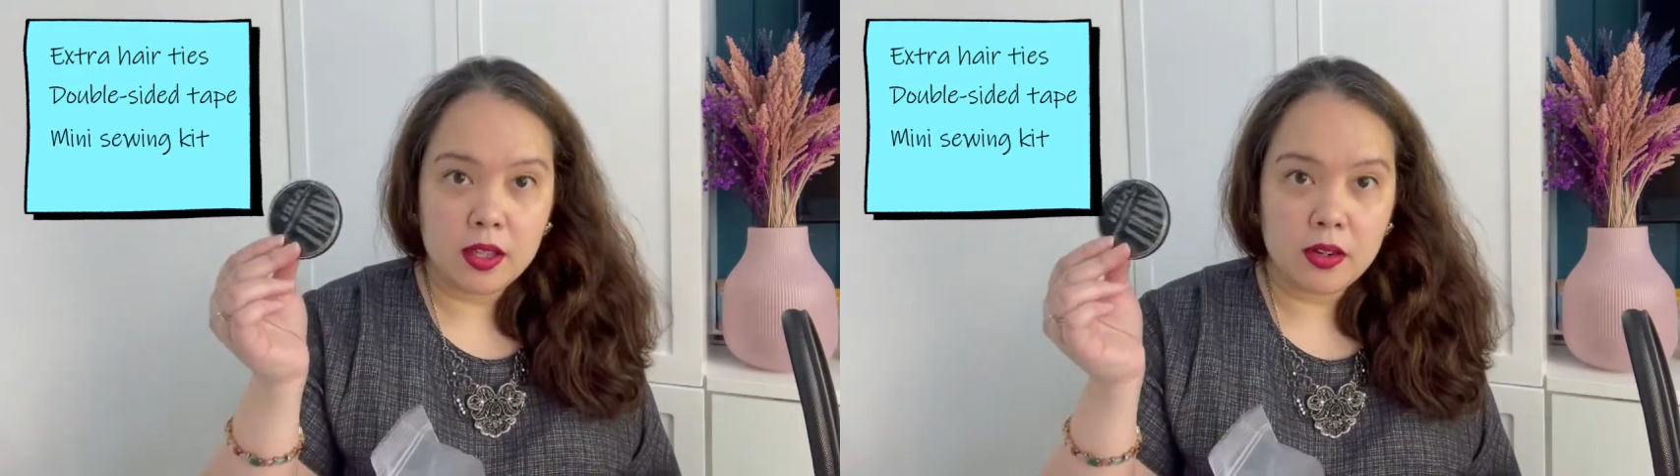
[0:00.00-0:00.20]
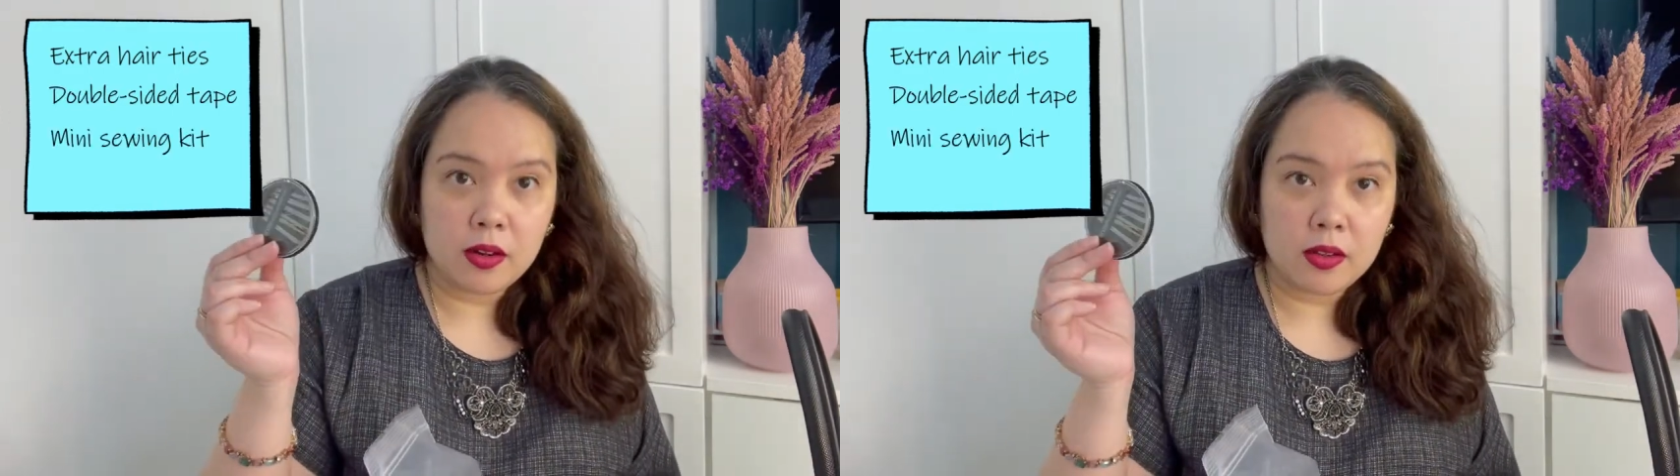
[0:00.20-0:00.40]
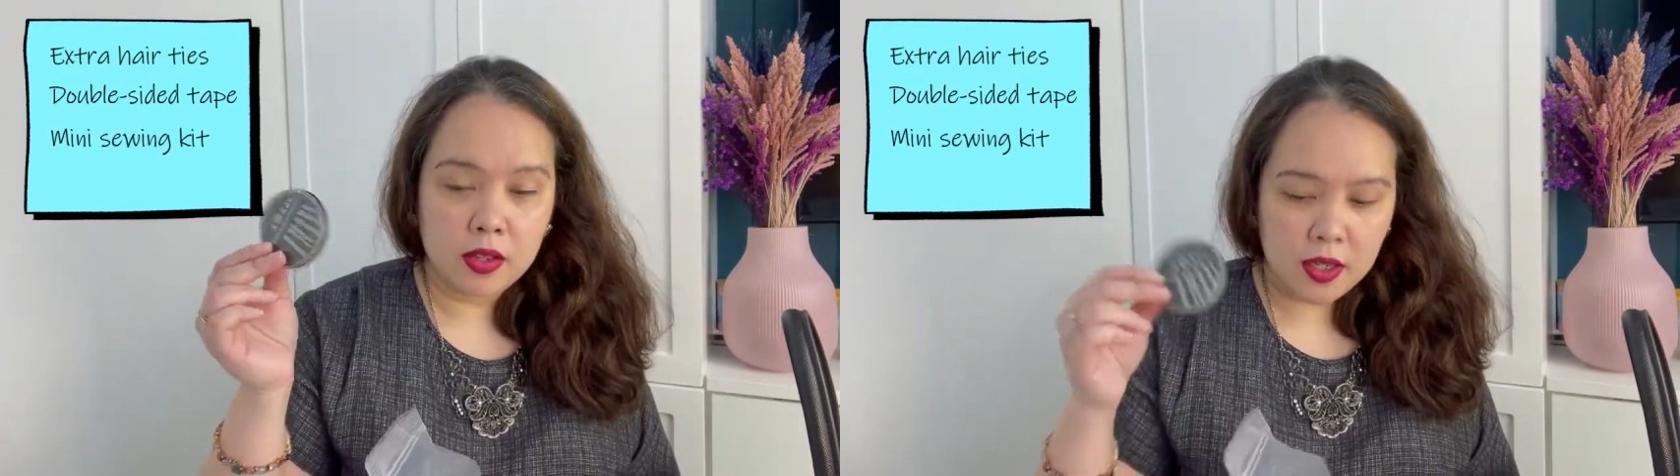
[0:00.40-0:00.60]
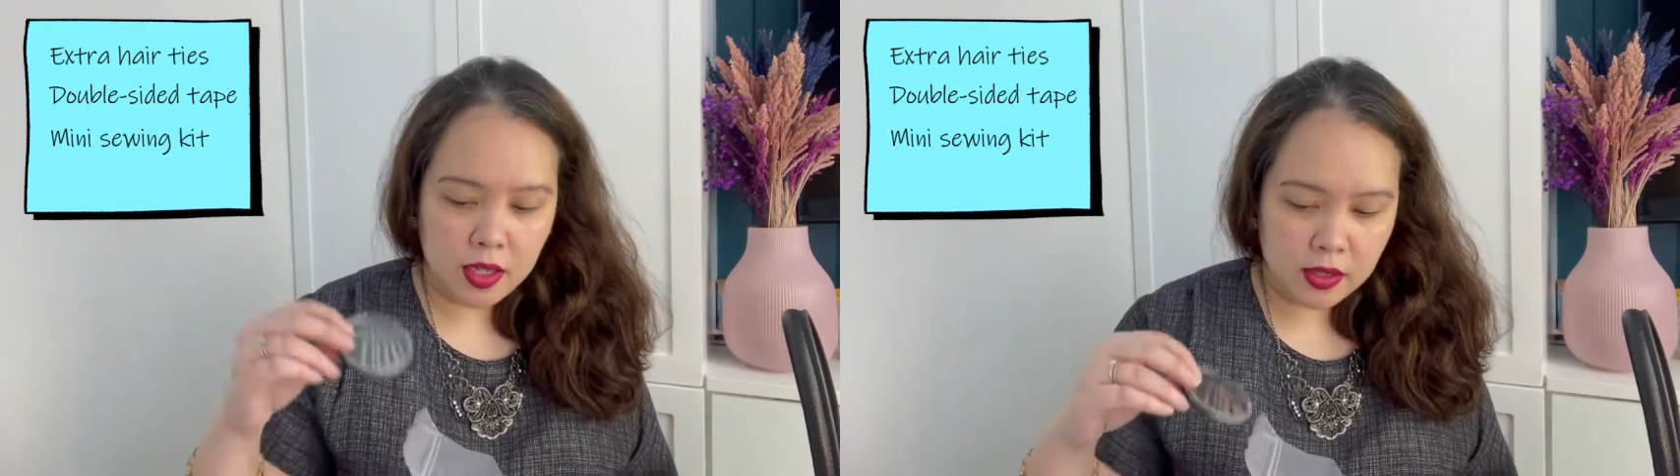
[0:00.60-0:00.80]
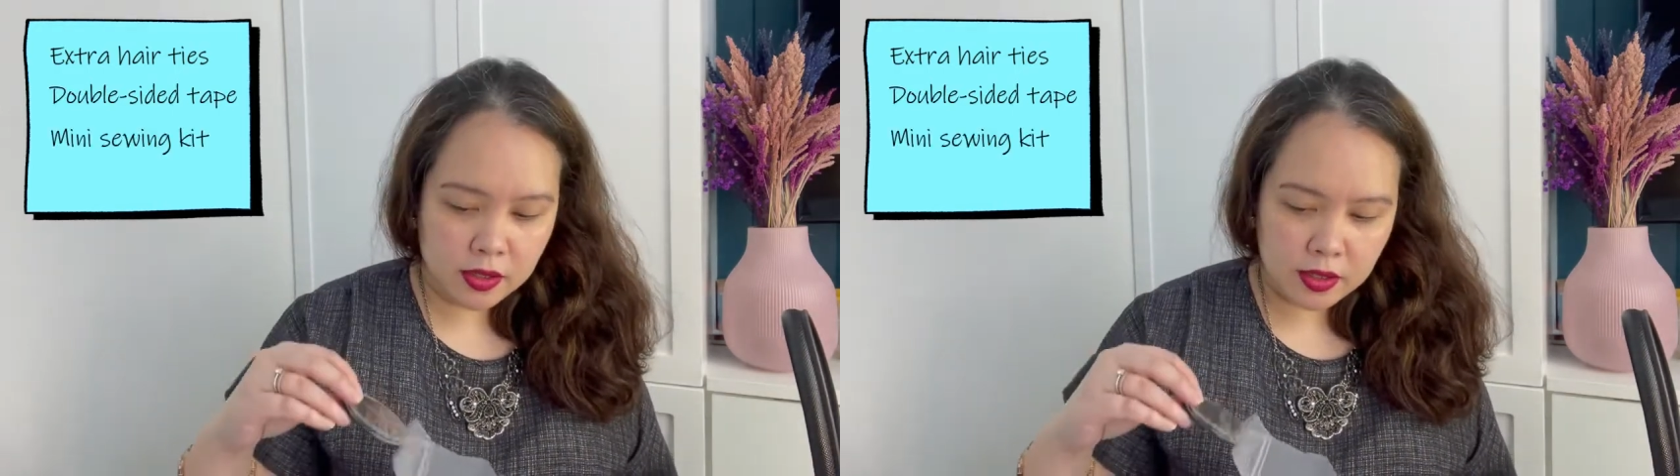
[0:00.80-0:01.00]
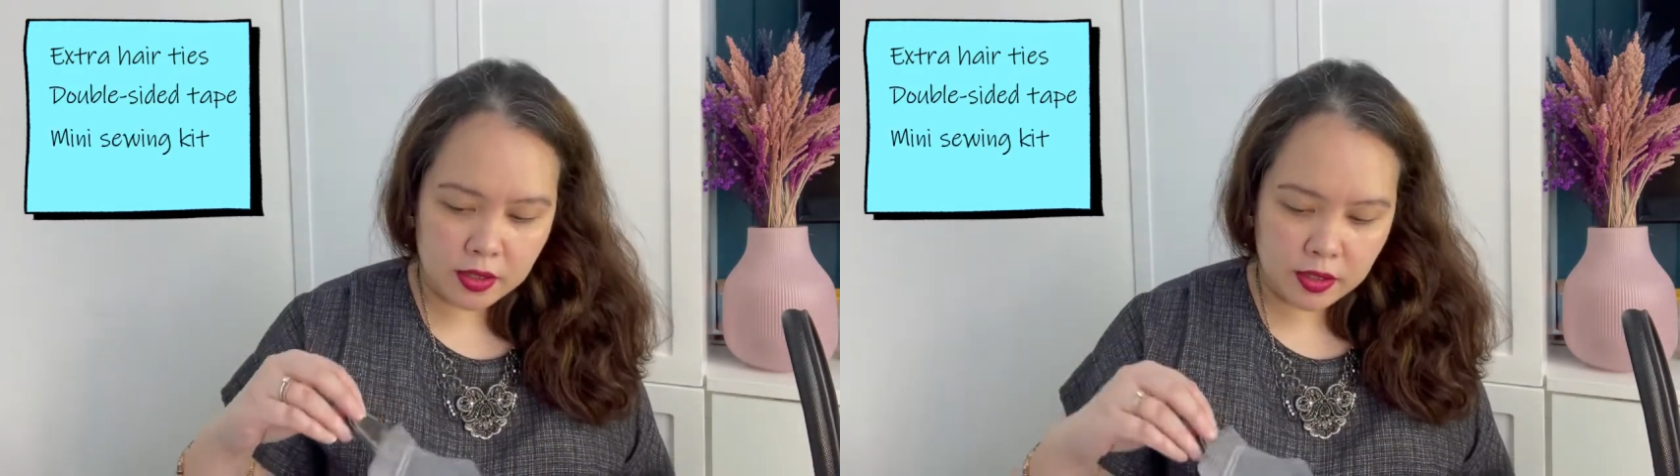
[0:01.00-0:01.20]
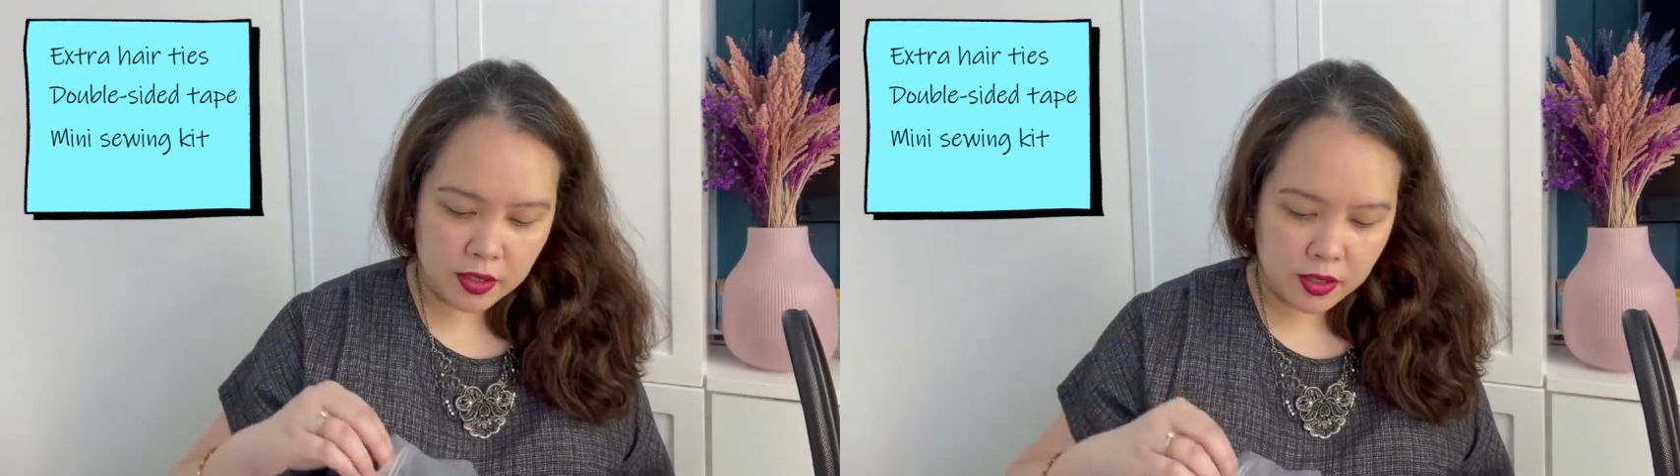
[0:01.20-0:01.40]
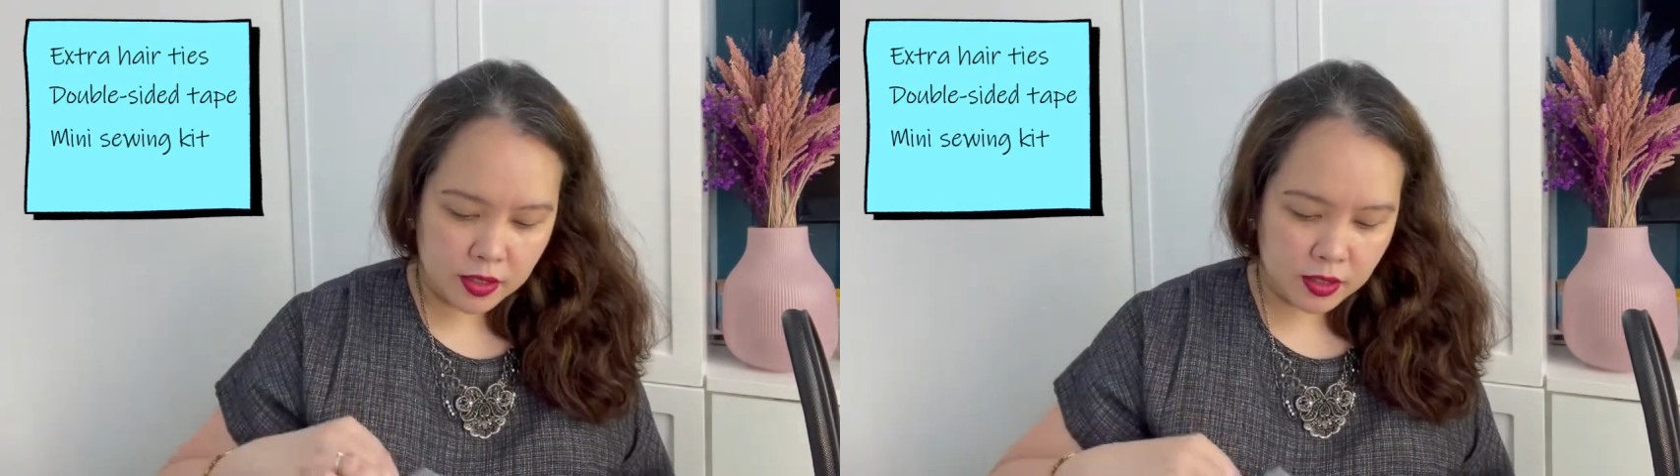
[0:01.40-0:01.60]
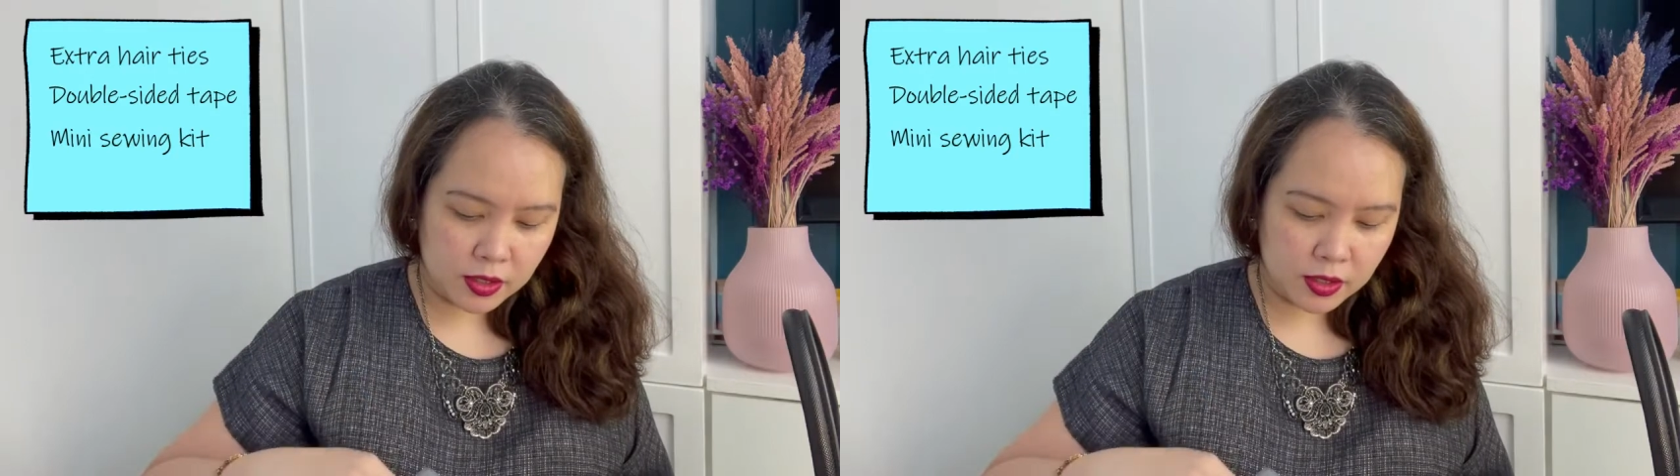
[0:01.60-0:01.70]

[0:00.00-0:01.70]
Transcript: Here are the needles,